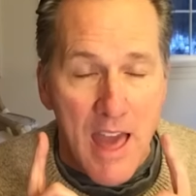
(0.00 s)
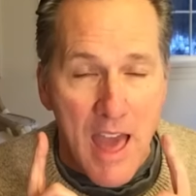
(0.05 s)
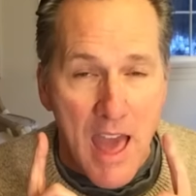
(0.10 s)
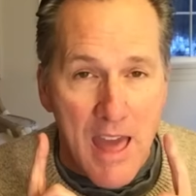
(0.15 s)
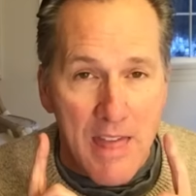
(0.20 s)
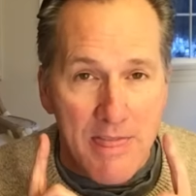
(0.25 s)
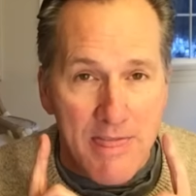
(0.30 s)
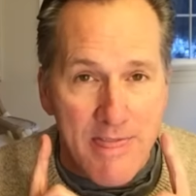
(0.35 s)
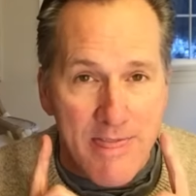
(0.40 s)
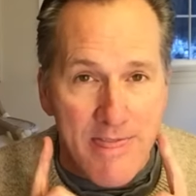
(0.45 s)

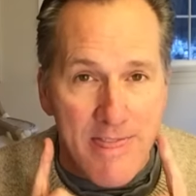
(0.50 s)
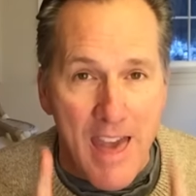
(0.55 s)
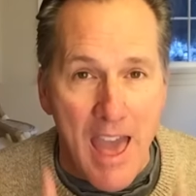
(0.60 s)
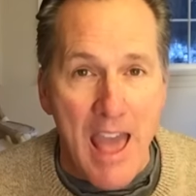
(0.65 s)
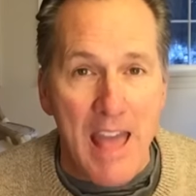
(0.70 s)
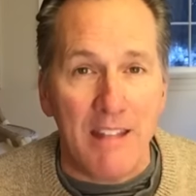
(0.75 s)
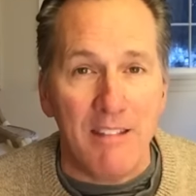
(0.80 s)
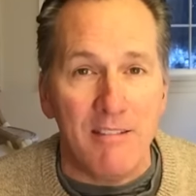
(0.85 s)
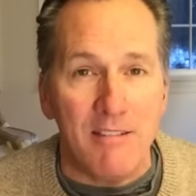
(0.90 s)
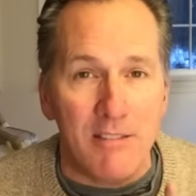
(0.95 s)
And
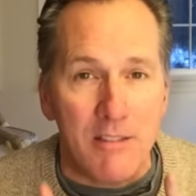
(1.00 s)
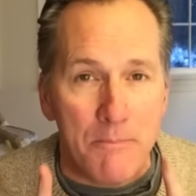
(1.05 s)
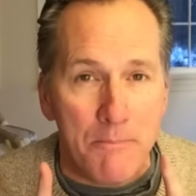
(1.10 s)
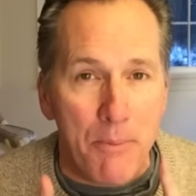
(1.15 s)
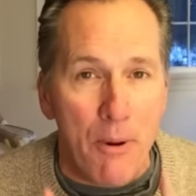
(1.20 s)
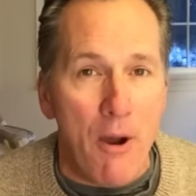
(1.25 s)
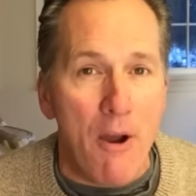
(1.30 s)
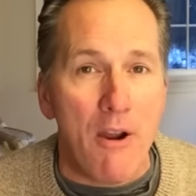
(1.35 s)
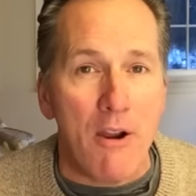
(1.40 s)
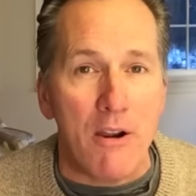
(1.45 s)
that's the
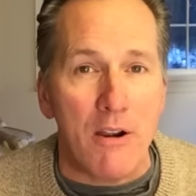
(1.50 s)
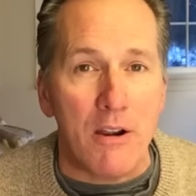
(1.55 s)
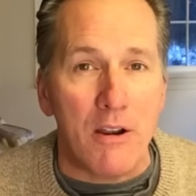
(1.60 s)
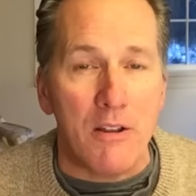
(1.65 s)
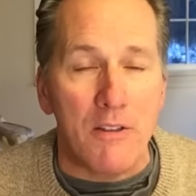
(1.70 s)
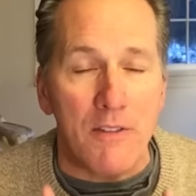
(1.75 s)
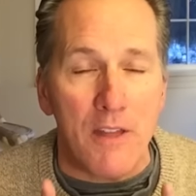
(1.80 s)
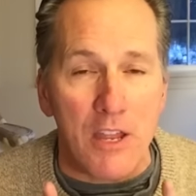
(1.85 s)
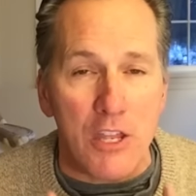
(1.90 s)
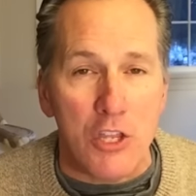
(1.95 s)

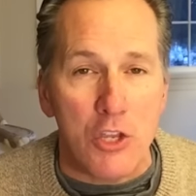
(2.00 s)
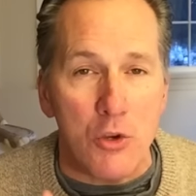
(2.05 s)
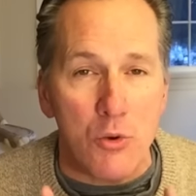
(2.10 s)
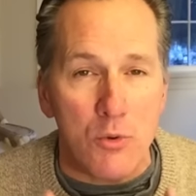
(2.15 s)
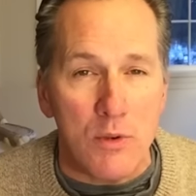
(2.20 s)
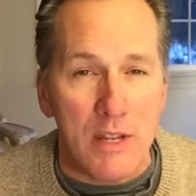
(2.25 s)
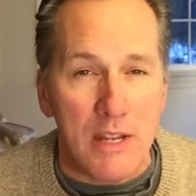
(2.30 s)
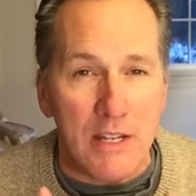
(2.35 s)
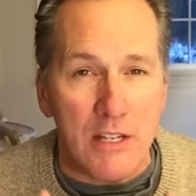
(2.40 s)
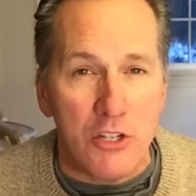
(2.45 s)
part that
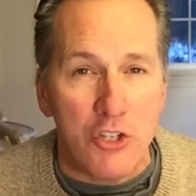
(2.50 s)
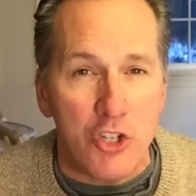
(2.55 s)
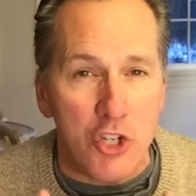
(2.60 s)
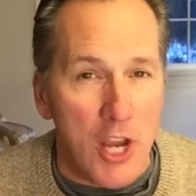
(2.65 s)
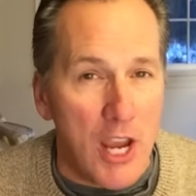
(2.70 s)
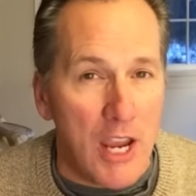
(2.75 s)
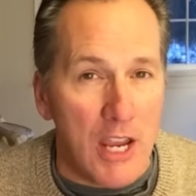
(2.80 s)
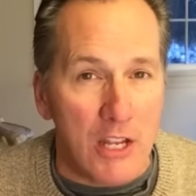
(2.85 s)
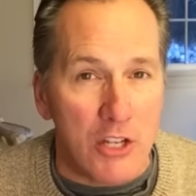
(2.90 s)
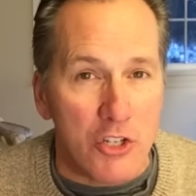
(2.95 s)
you need to
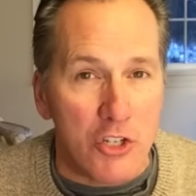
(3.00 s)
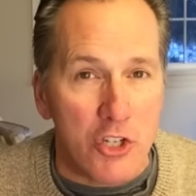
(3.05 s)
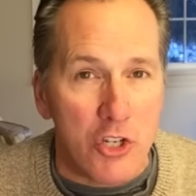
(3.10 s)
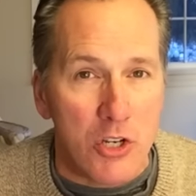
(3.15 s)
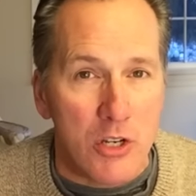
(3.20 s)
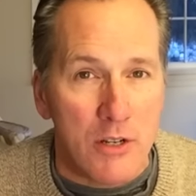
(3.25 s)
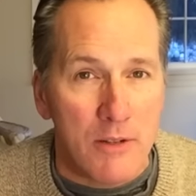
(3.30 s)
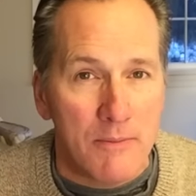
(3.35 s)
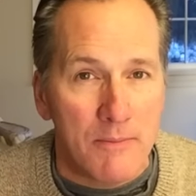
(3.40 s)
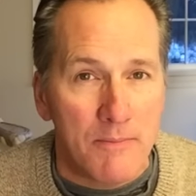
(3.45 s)

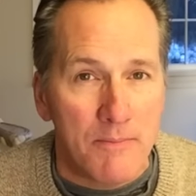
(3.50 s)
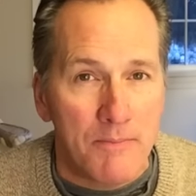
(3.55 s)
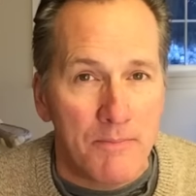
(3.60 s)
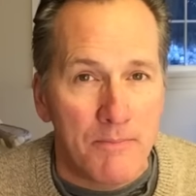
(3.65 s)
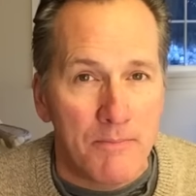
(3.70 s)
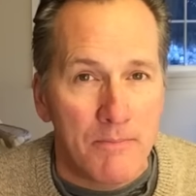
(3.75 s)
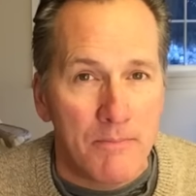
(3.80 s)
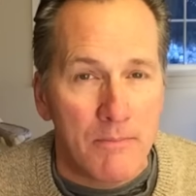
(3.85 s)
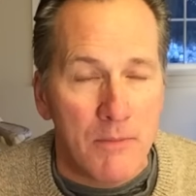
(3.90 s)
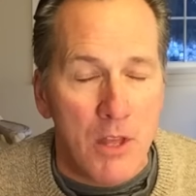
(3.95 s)
change.
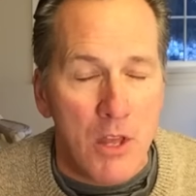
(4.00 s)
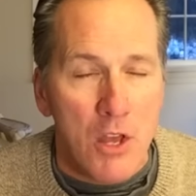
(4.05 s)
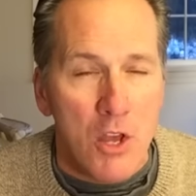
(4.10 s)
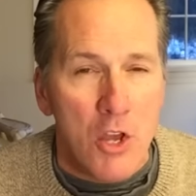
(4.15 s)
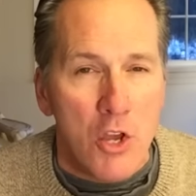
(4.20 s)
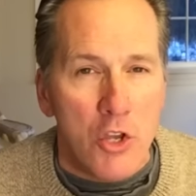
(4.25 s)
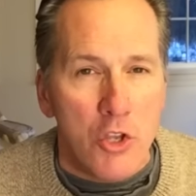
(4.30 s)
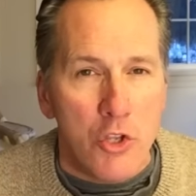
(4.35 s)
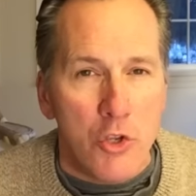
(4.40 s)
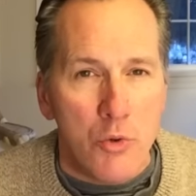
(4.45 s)

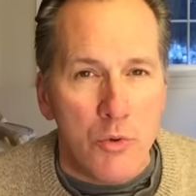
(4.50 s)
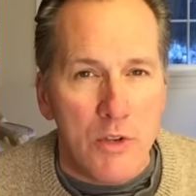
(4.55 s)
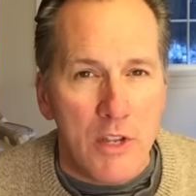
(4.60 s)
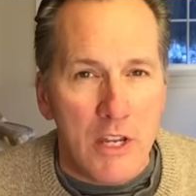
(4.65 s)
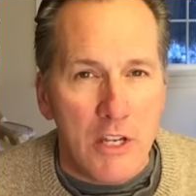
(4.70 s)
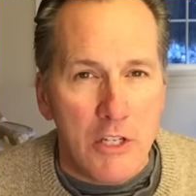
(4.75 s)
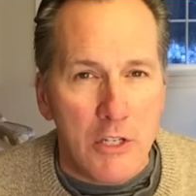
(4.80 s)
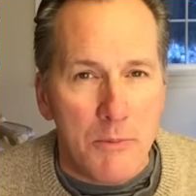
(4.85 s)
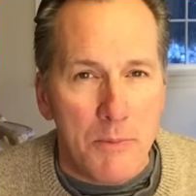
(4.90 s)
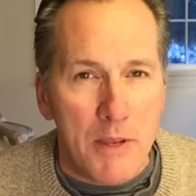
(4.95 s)
You
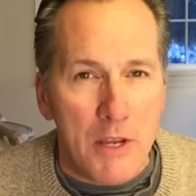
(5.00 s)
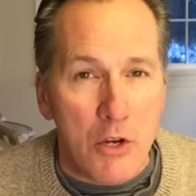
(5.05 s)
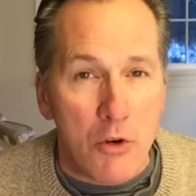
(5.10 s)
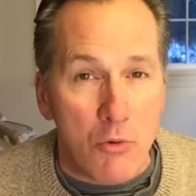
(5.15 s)
need to be